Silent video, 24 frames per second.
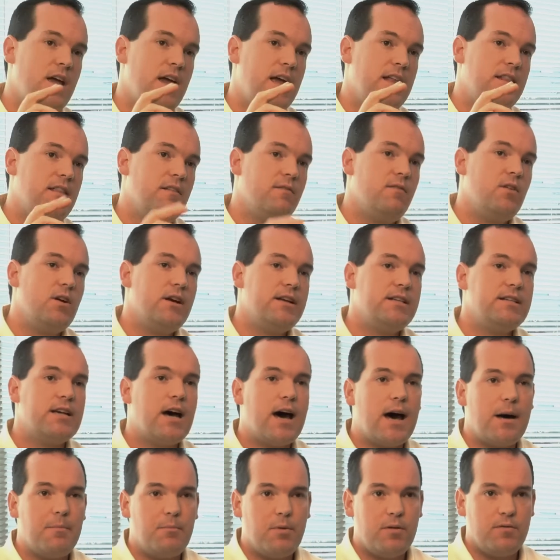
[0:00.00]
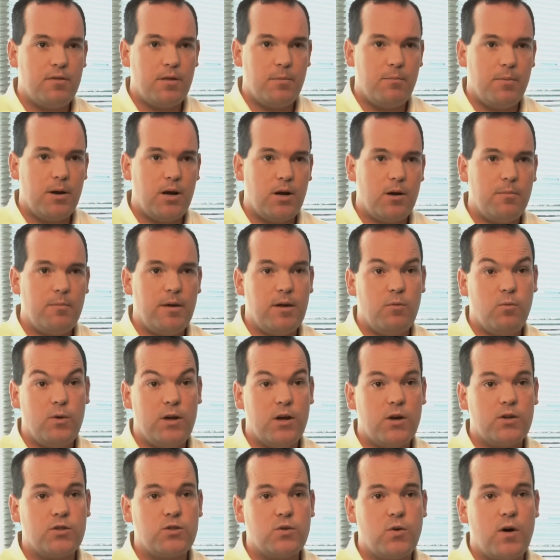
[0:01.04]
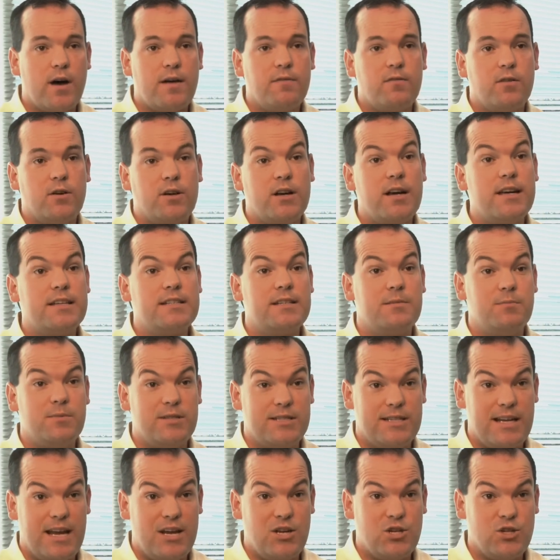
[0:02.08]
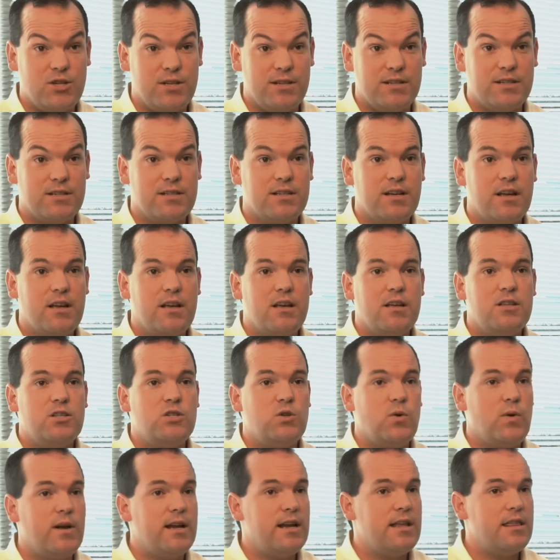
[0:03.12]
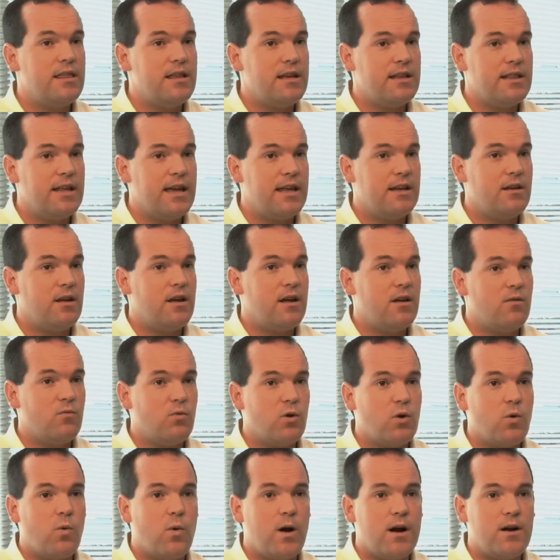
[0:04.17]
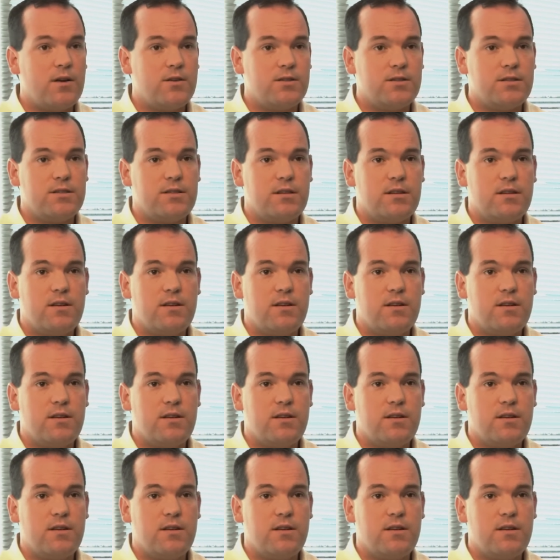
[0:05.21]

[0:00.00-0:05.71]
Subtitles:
At the very top of the pyramid, we also offer customizations. So anything that requires